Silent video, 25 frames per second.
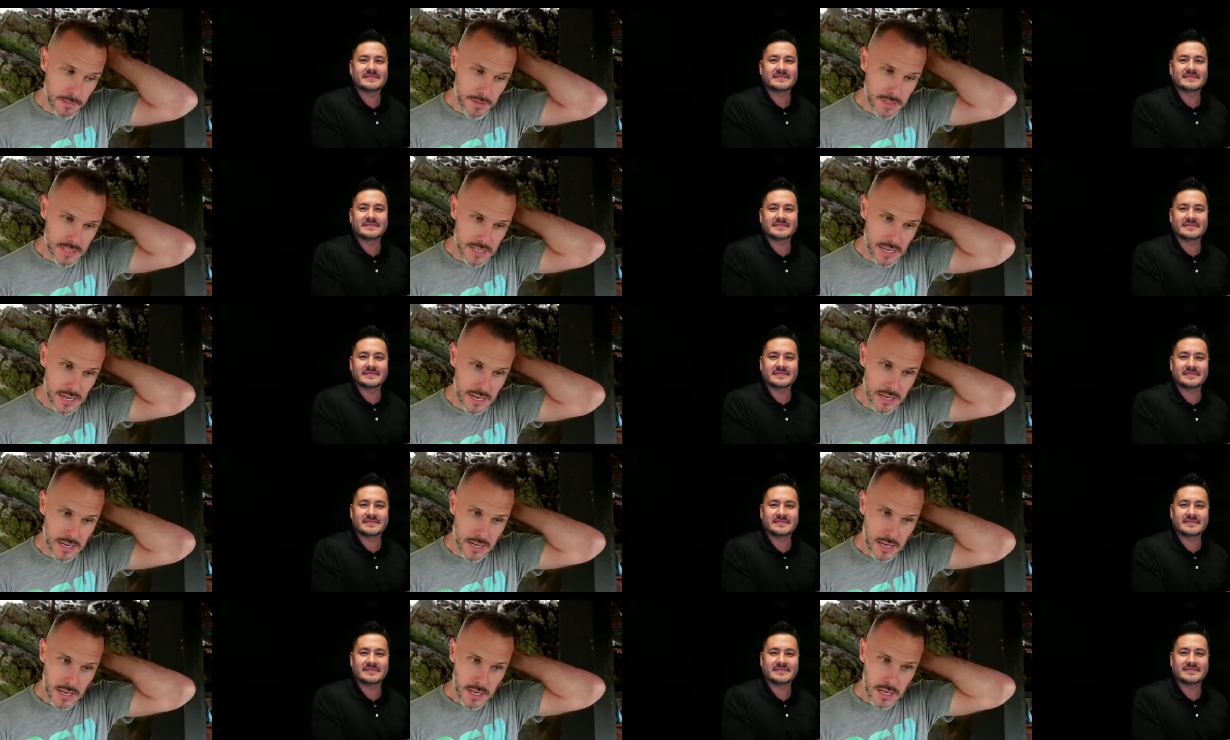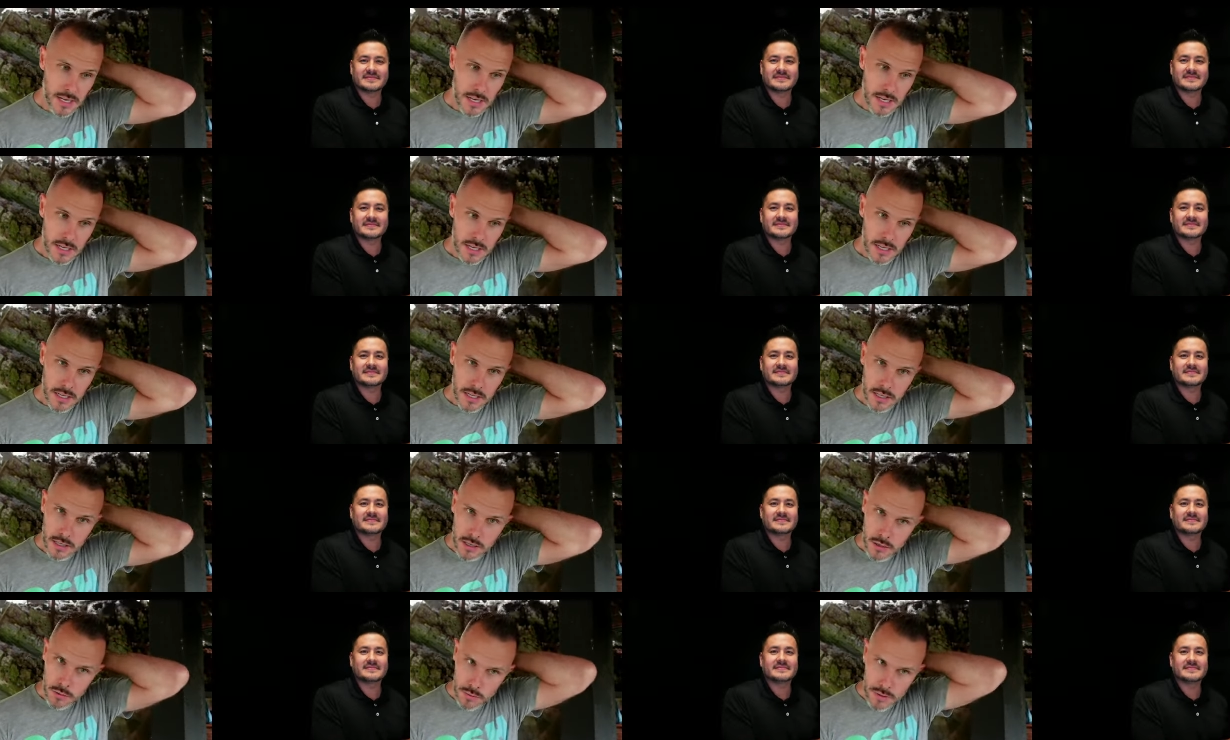Speaker 1: It's like
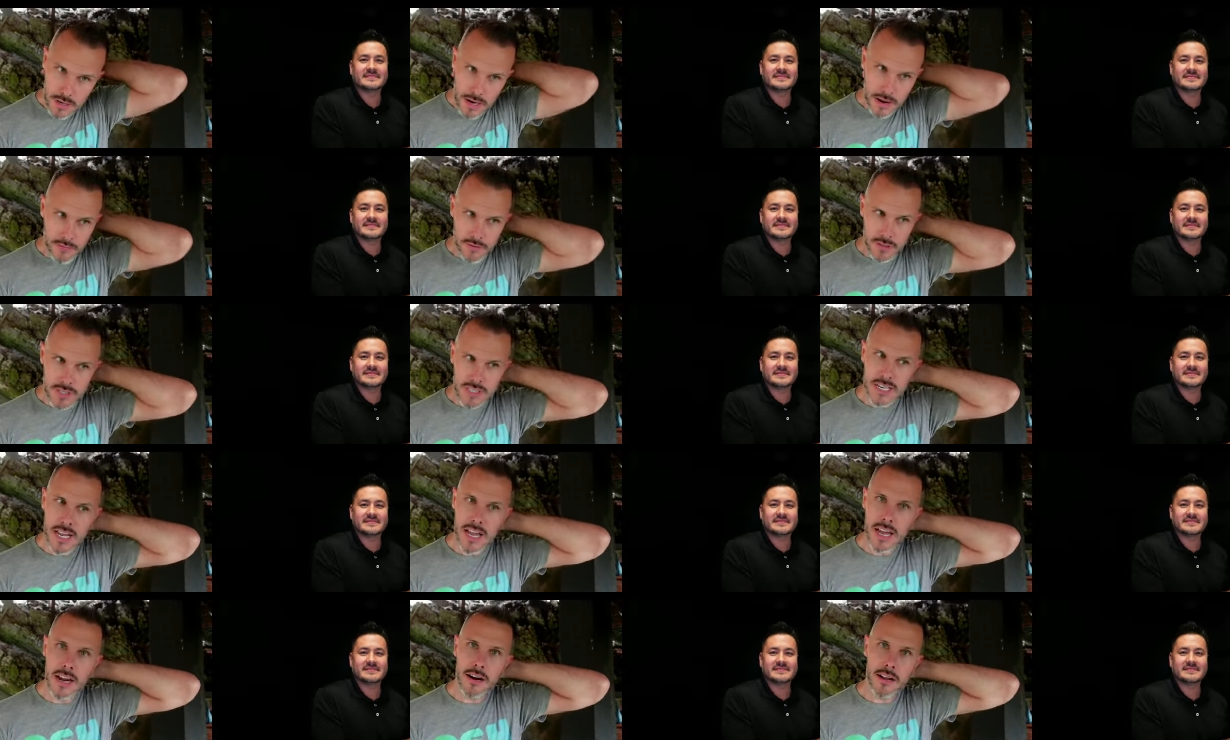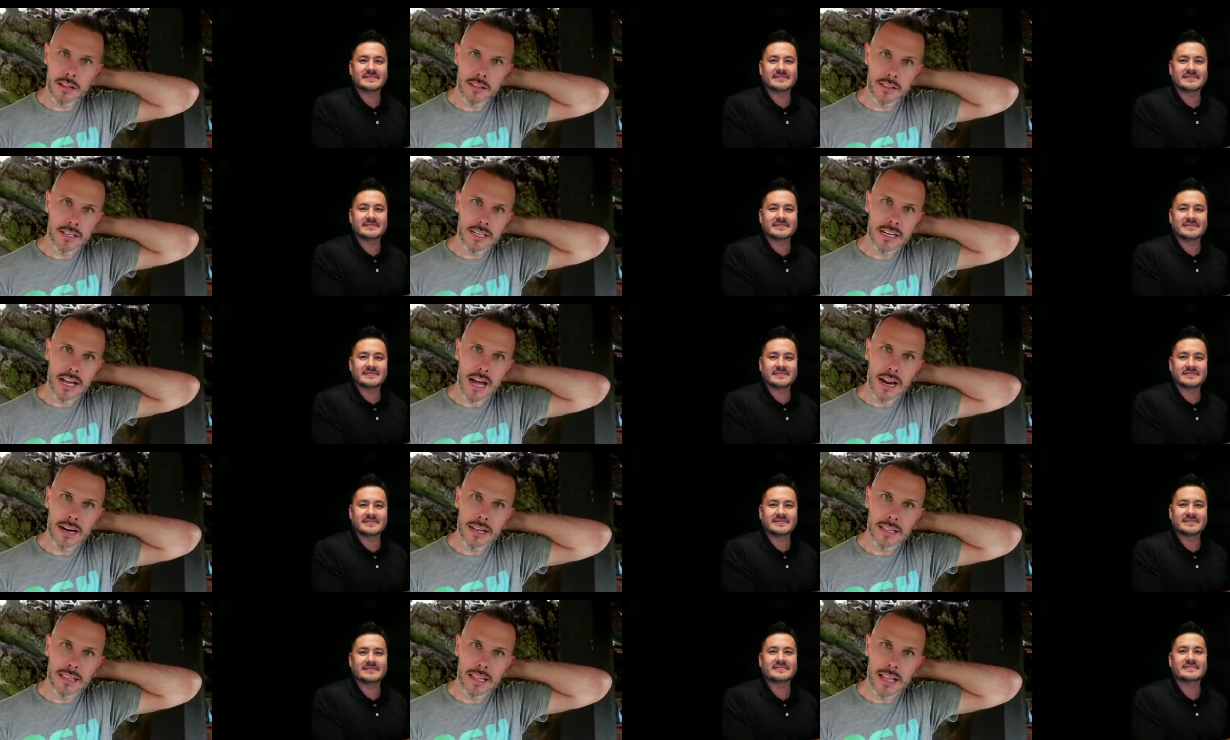you would never sign on the
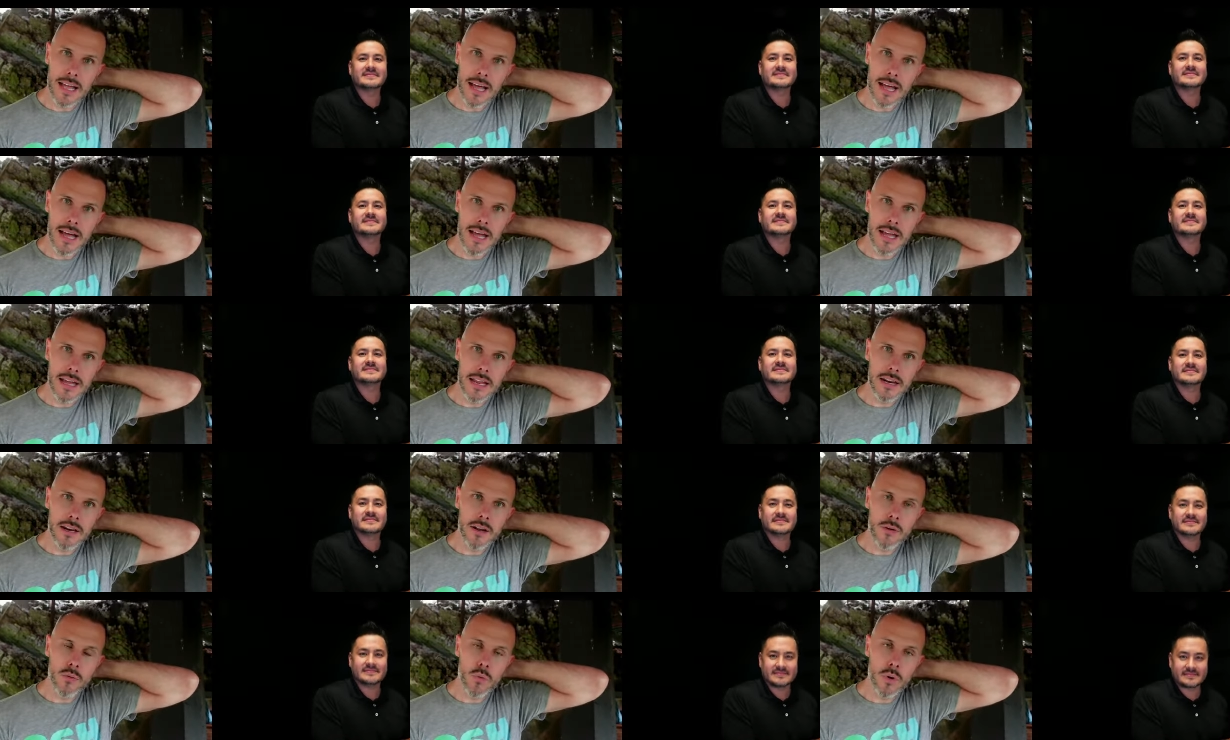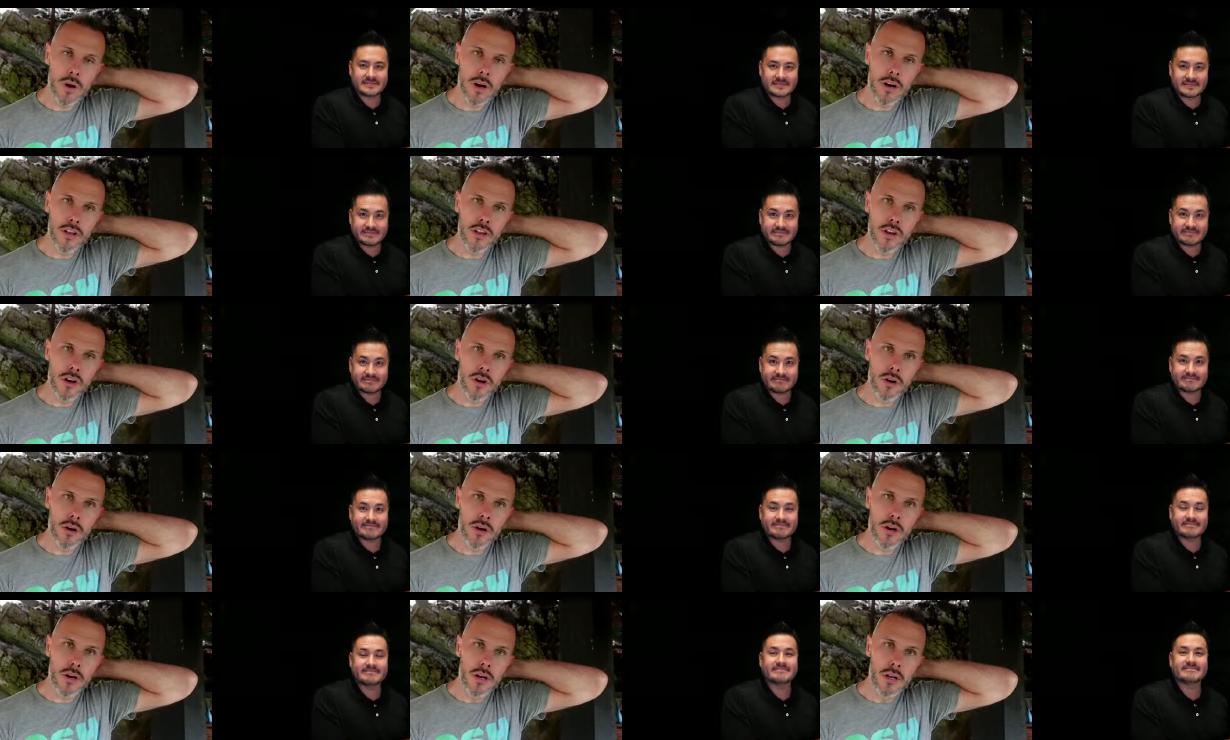dotted line where
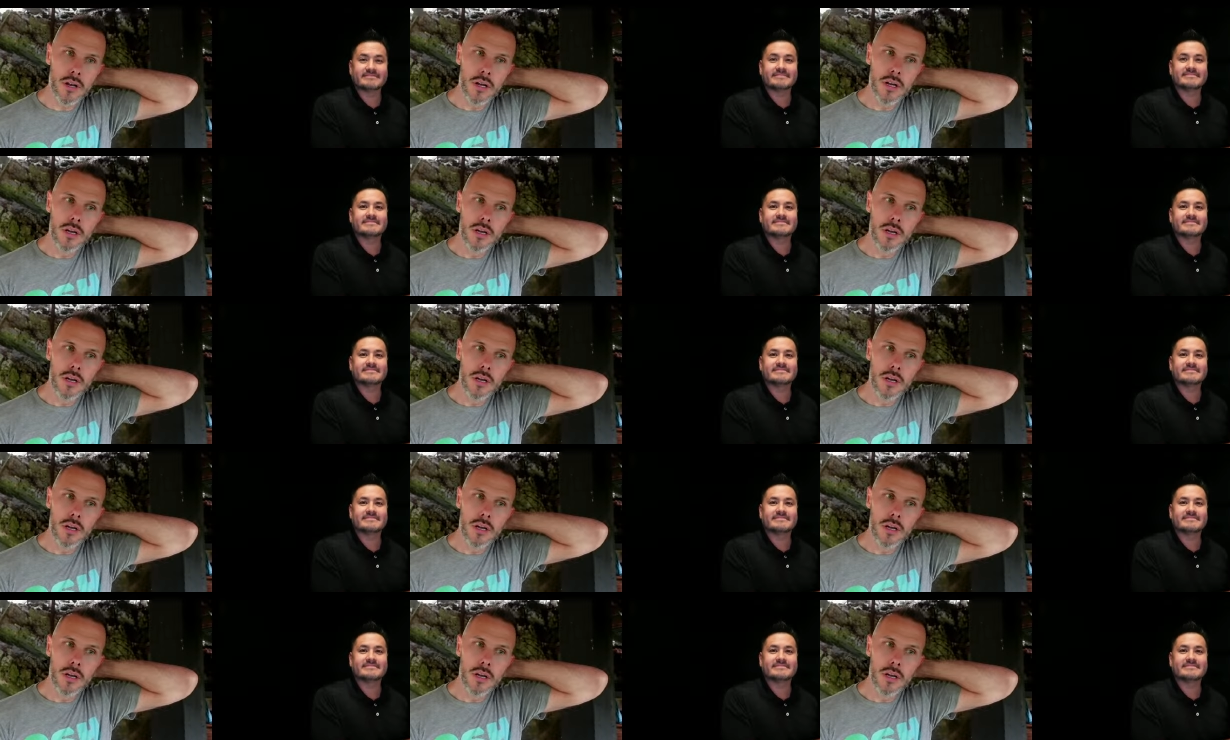you're